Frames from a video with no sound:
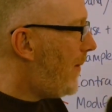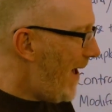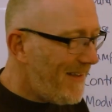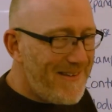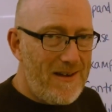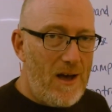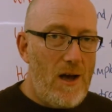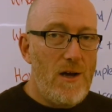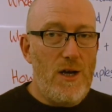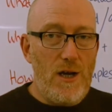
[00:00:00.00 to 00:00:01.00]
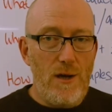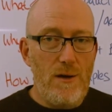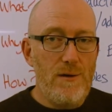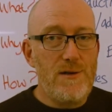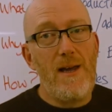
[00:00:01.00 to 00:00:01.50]
better
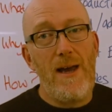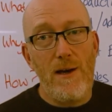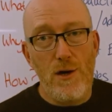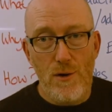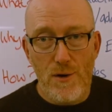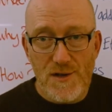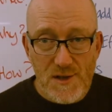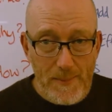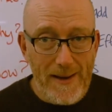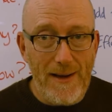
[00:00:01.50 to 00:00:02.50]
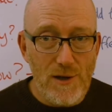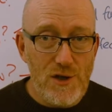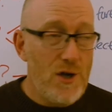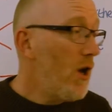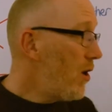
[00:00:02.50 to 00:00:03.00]
used in your
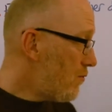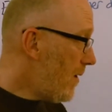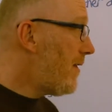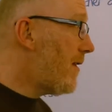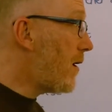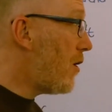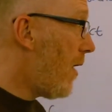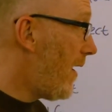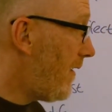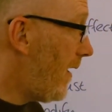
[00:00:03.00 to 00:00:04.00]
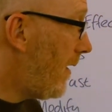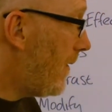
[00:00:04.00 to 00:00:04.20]
speech rather than your writing.